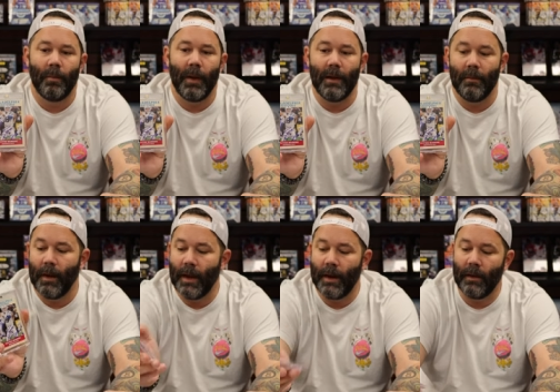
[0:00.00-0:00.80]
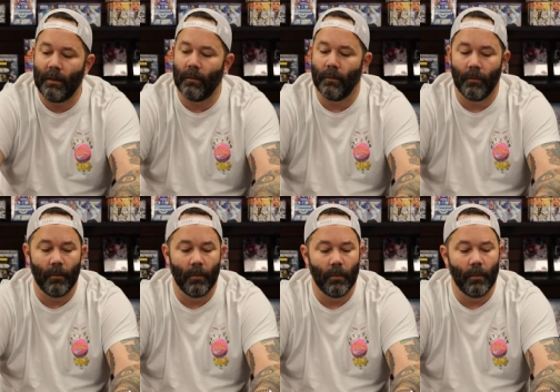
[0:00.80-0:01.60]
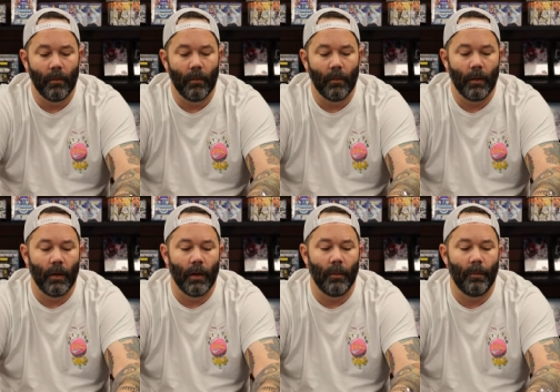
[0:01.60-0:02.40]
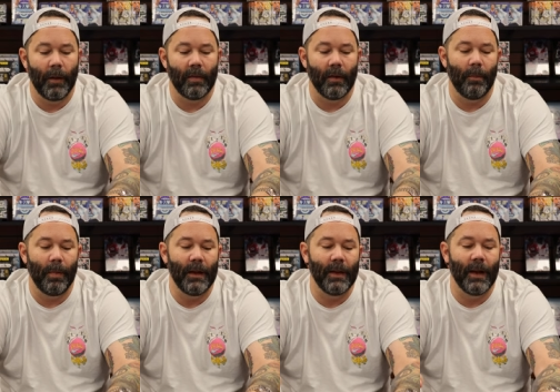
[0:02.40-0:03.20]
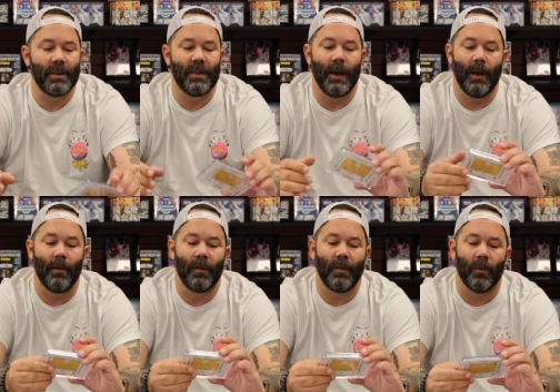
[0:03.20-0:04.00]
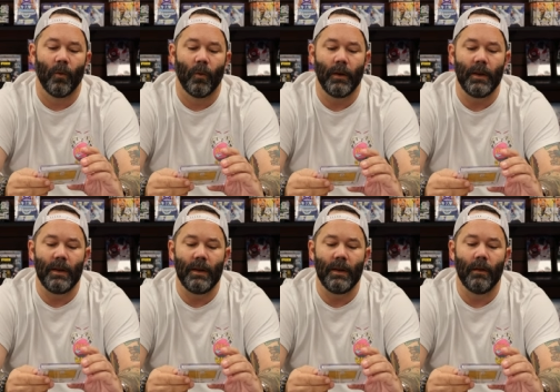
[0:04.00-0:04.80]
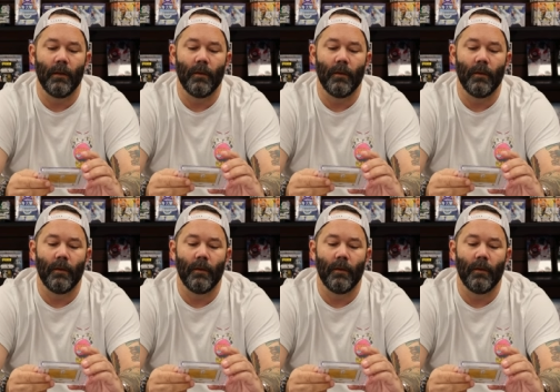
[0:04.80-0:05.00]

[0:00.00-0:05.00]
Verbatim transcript: Peyton Manning. Um, picked up a Najee Harris rookie